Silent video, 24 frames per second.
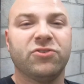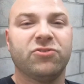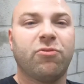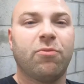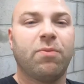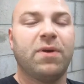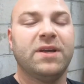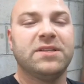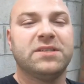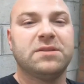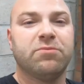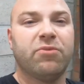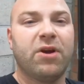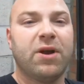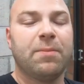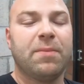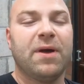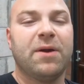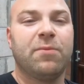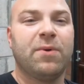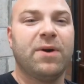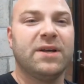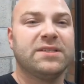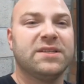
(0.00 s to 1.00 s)
just replaced the brake
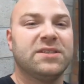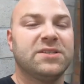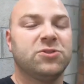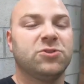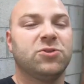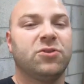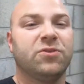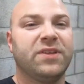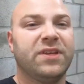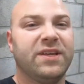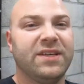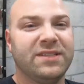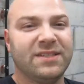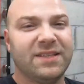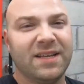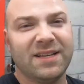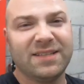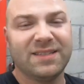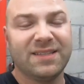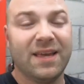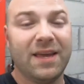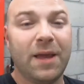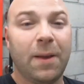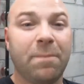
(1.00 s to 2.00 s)
pad wear sensors on the
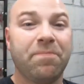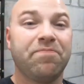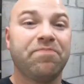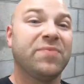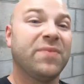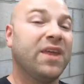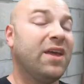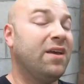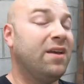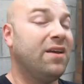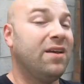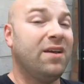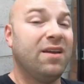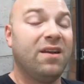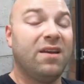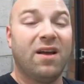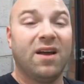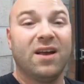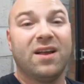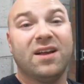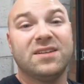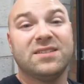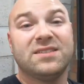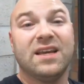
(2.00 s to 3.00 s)
E60.
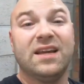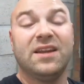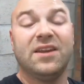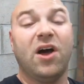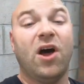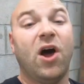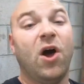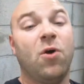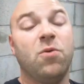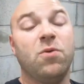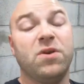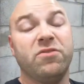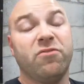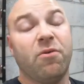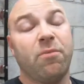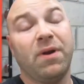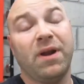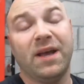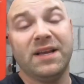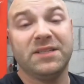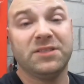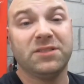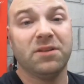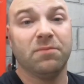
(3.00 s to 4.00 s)
Like I said, I only
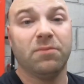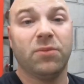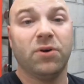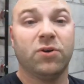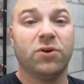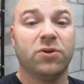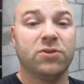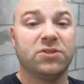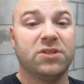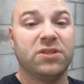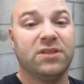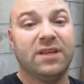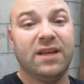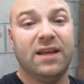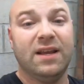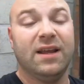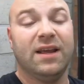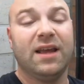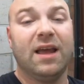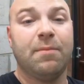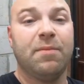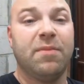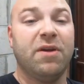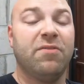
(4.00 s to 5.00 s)
replaced them because the
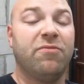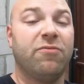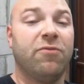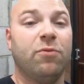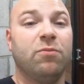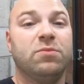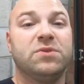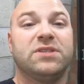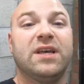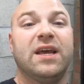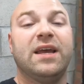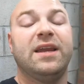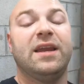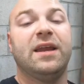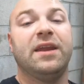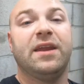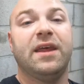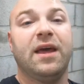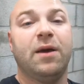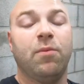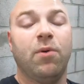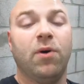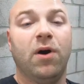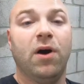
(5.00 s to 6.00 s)
dealer gave me a form saying that
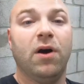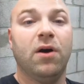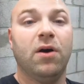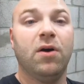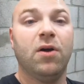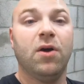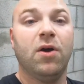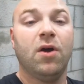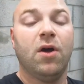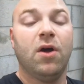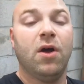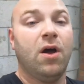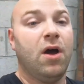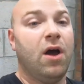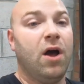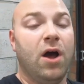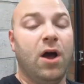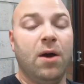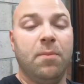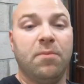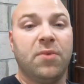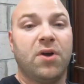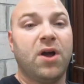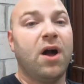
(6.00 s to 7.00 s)
they were
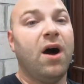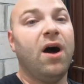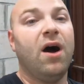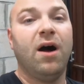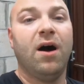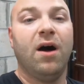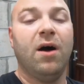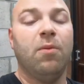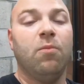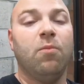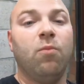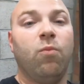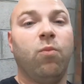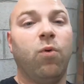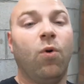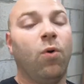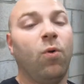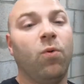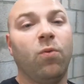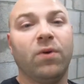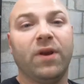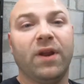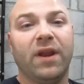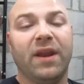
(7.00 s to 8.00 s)
um, cut and
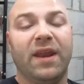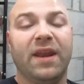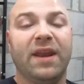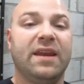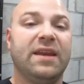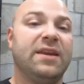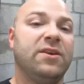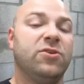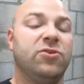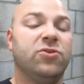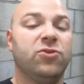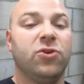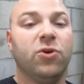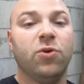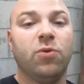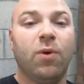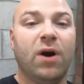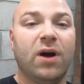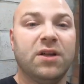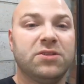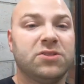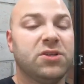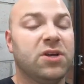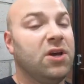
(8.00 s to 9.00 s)
worn and they needed new
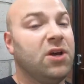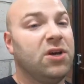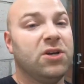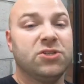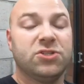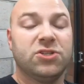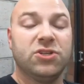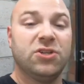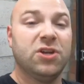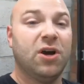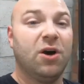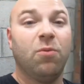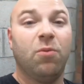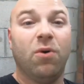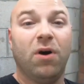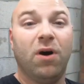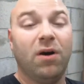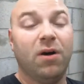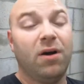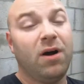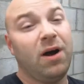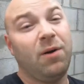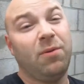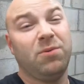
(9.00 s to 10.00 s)
ones. So you know
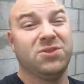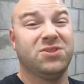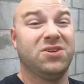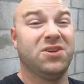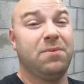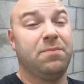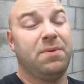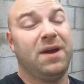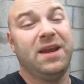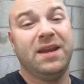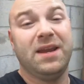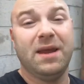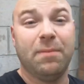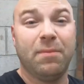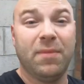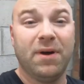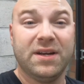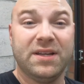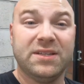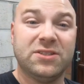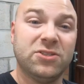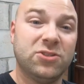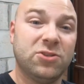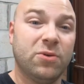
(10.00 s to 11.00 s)
what? I wasn't going to pay their
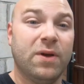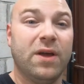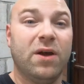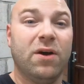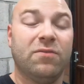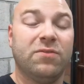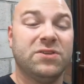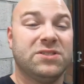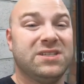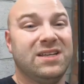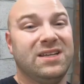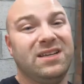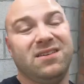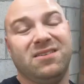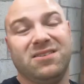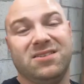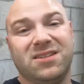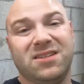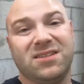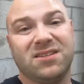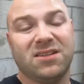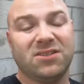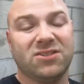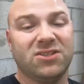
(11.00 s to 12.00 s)
money to do it, obviously,
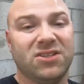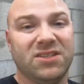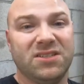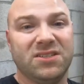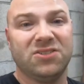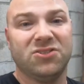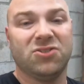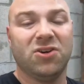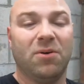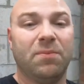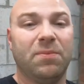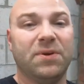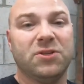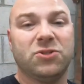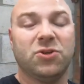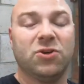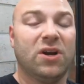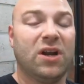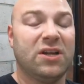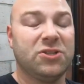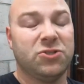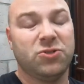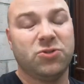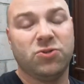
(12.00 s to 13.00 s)
because it's such an easy job. It
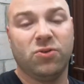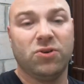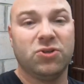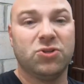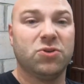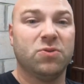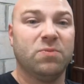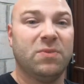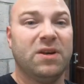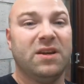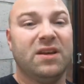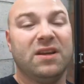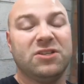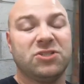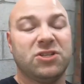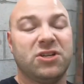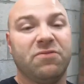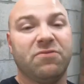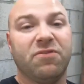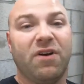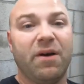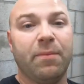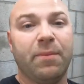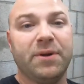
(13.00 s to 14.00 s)
took, as you saw, it took me
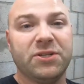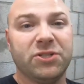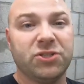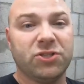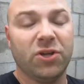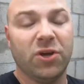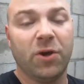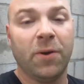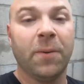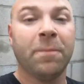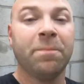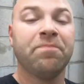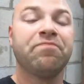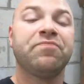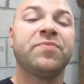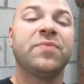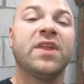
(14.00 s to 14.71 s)
literally five minutes to do.